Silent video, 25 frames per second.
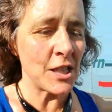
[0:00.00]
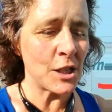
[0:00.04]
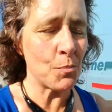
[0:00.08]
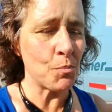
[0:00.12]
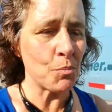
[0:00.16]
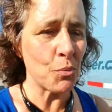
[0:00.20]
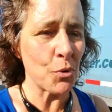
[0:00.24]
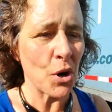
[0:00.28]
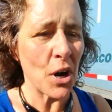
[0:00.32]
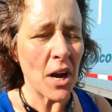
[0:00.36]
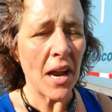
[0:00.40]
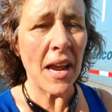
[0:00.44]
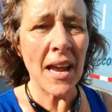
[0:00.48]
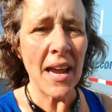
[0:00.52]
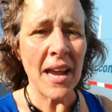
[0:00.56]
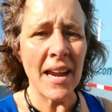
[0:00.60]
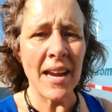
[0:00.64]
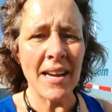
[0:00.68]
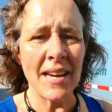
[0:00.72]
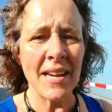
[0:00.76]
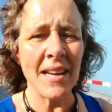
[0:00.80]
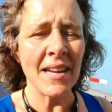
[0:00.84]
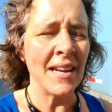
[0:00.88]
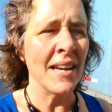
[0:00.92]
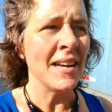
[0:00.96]
sprayed
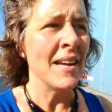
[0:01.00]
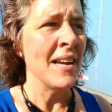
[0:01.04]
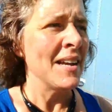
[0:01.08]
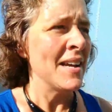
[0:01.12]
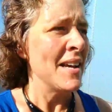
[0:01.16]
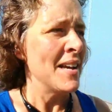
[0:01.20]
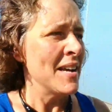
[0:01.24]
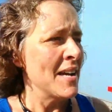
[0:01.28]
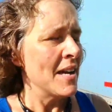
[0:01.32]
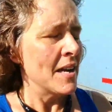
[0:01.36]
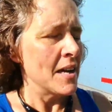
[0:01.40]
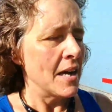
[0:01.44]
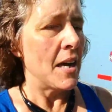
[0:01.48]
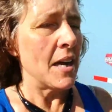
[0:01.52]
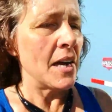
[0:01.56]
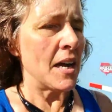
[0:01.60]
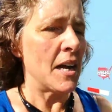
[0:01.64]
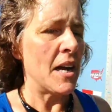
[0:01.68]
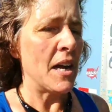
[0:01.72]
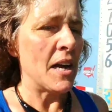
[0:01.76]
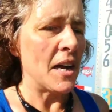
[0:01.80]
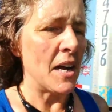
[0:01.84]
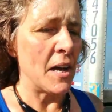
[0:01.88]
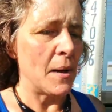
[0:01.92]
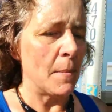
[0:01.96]

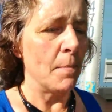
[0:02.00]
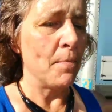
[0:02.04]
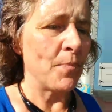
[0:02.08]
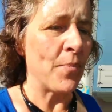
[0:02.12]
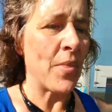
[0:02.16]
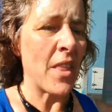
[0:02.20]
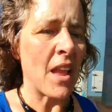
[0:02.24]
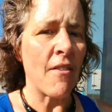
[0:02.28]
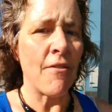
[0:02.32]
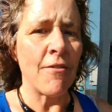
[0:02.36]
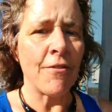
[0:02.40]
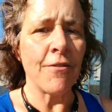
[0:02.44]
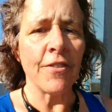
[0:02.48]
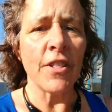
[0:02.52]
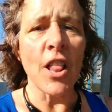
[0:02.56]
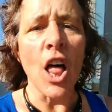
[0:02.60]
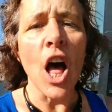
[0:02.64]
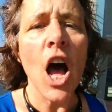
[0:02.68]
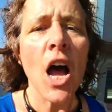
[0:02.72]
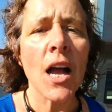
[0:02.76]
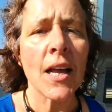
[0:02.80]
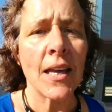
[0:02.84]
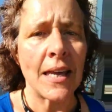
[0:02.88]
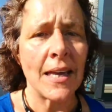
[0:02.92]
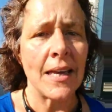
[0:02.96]
um,
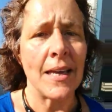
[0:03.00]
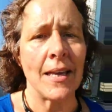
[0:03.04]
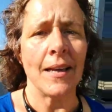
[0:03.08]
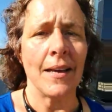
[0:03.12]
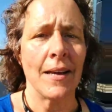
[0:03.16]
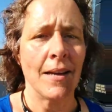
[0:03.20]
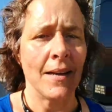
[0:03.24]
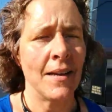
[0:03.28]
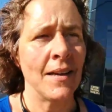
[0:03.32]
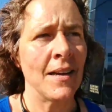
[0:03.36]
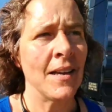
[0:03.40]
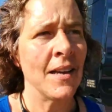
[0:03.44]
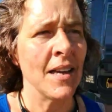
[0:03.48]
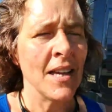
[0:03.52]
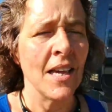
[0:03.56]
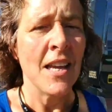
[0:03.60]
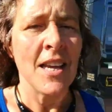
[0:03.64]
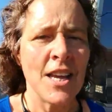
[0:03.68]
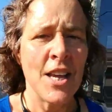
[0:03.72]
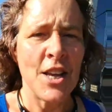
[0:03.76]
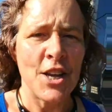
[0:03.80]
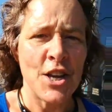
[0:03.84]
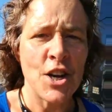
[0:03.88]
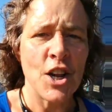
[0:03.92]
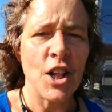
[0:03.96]
flocking.
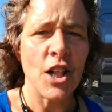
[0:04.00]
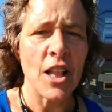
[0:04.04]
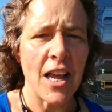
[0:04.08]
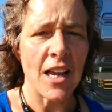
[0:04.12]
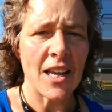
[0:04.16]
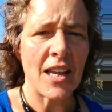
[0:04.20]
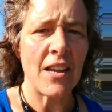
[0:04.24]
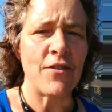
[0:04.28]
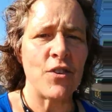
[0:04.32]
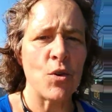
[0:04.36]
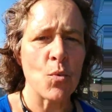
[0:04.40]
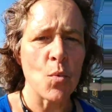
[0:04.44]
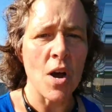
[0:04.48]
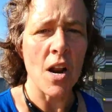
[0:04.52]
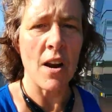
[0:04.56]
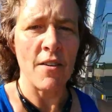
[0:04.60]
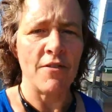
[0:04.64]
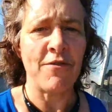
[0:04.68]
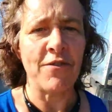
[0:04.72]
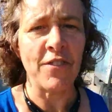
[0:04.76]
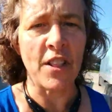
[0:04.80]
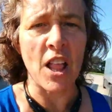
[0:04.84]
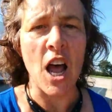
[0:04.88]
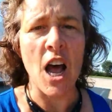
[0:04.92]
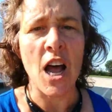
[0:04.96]
You know, like if you want
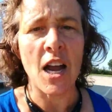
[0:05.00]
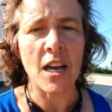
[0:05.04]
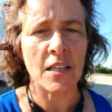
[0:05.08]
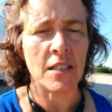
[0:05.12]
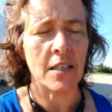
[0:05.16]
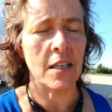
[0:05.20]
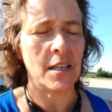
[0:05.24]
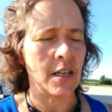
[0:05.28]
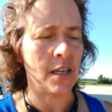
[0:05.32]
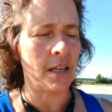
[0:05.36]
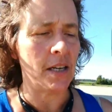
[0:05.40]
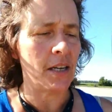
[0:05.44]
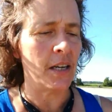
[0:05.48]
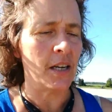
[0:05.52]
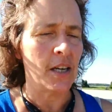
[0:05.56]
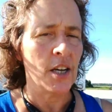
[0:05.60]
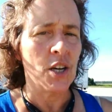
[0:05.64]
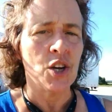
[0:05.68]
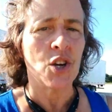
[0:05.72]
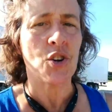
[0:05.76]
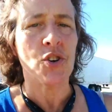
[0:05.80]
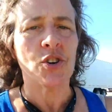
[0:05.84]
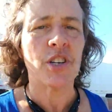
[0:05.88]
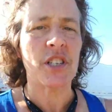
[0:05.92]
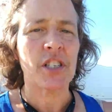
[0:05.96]
a
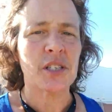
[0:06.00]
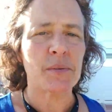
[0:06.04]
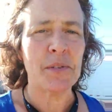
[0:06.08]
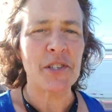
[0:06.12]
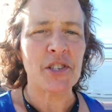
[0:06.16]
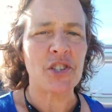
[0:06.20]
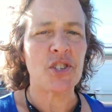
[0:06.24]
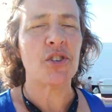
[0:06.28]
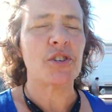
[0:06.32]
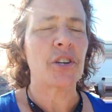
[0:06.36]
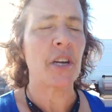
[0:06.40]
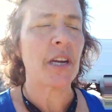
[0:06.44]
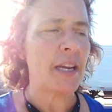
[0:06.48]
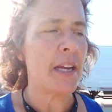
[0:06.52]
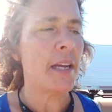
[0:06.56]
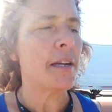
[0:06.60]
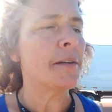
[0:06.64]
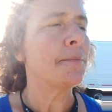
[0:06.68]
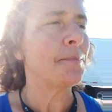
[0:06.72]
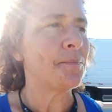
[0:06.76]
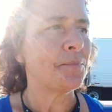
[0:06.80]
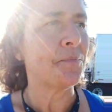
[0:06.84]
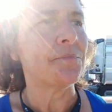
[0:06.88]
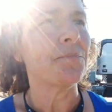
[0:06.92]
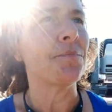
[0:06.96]
flocked Christmas tree.
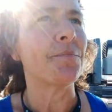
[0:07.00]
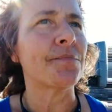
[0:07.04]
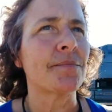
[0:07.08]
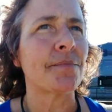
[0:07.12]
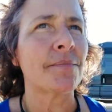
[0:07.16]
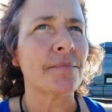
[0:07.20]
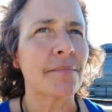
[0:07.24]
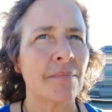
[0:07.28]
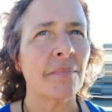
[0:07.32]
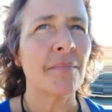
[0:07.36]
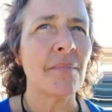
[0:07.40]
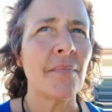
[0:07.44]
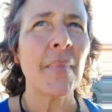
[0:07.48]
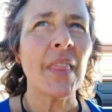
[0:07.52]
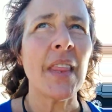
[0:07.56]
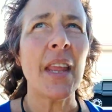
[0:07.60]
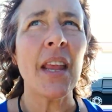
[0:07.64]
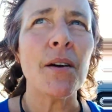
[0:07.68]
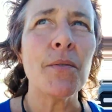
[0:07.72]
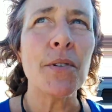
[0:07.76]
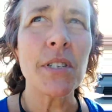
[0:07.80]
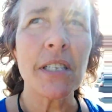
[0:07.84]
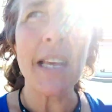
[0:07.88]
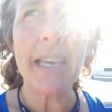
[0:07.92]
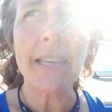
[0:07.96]

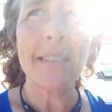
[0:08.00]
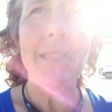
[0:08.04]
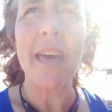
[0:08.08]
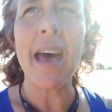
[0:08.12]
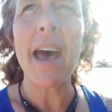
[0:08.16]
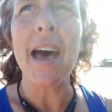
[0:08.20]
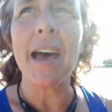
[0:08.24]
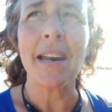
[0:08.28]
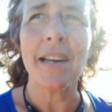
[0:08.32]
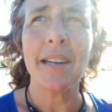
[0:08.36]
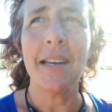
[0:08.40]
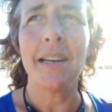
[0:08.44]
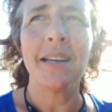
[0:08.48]
It was like that.